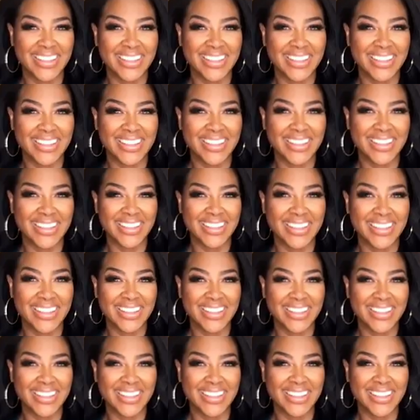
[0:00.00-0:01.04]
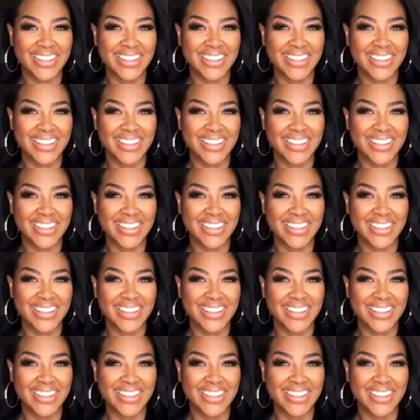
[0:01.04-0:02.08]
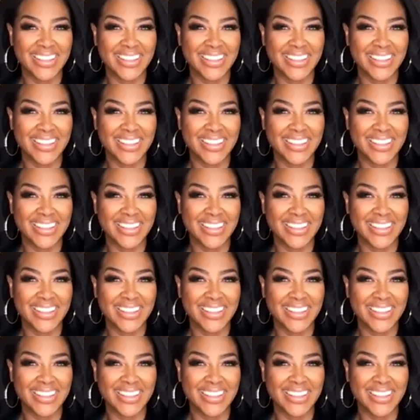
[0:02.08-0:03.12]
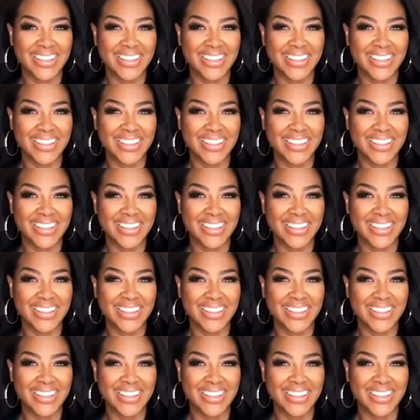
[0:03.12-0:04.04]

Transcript: [no speech]